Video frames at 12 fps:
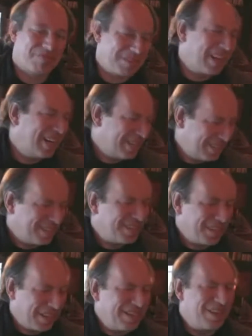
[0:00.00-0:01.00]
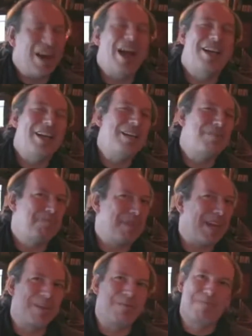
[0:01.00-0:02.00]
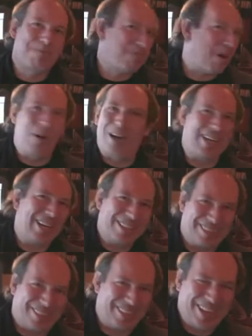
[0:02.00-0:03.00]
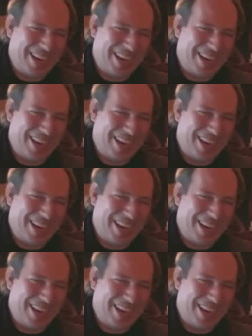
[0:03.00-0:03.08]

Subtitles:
right, I need big boings